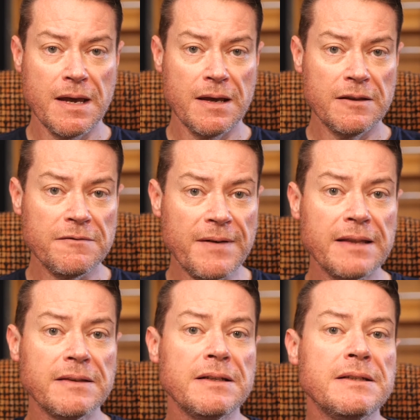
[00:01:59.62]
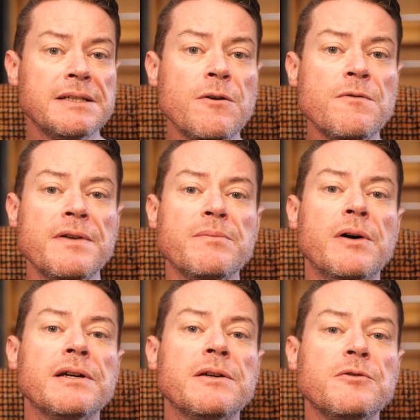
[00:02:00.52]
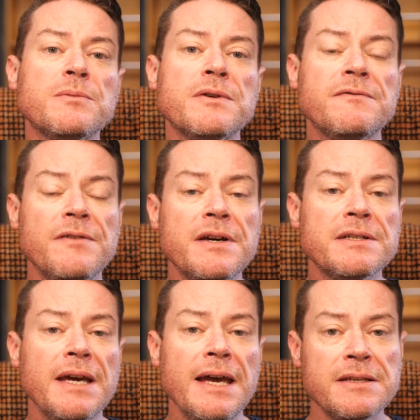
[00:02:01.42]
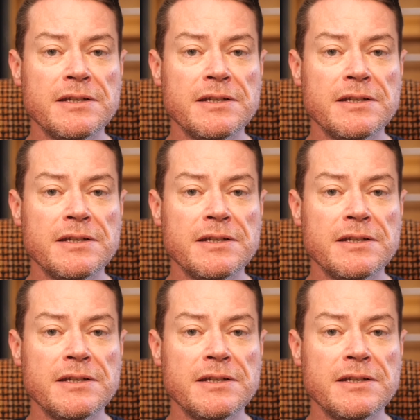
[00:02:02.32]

The fact that dissolving molecules must first enter